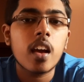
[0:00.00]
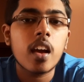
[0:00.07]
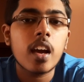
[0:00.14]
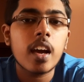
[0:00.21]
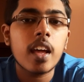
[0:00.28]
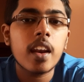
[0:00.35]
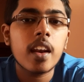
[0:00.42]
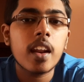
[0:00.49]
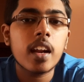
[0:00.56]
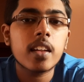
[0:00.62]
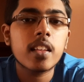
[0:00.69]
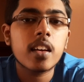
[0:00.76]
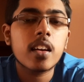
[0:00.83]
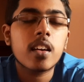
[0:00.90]
And
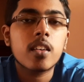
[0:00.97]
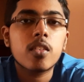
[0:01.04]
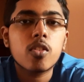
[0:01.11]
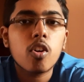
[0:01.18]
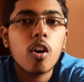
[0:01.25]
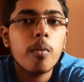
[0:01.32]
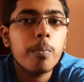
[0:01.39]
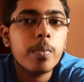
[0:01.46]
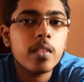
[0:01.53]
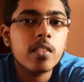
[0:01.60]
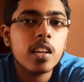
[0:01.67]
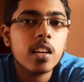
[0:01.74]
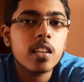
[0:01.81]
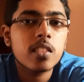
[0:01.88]
at the
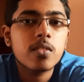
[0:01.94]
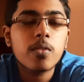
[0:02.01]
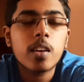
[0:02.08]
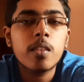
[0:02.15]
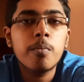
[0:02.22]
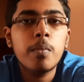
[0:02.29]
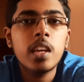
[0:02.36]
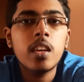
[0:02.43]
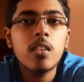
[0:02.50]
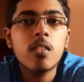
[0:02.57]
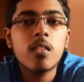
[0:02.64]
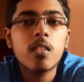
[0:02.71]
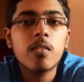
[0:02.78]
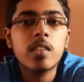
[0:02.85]
top there is one
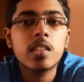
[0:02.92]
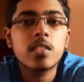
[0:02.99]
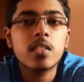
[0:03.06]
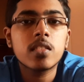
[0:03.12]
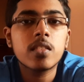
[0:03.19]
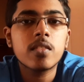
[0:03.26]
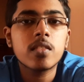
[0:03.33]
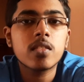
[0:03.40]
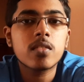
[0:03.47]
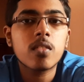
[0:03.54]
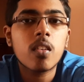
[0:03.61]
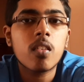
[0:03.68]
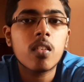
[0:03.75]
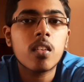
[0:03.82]
B or VCC, which
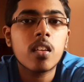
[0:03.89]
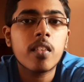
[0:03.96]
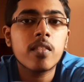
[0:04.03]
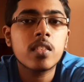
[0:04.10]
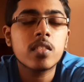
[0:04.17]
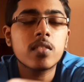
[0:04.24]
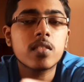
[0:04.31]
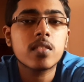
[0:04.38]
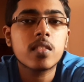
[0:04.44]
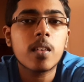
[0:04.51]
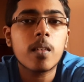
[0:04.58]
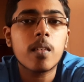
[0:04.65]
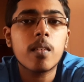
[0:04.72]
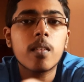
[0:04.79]
is called, this is
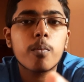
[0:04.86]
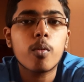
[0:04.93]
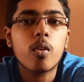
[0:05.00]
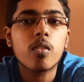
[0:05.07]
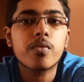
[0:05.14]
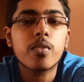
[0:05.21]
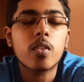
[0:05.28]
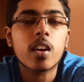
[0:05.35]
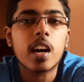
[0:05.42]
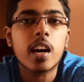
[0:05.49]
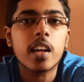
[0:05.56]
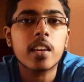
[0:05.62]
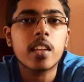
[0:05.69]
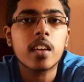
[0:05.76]
the port for
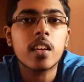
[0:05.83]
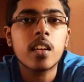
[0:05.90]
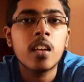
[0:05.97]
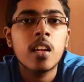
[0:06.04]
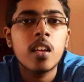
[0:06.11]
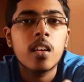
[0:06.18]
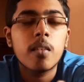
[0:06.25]
connecting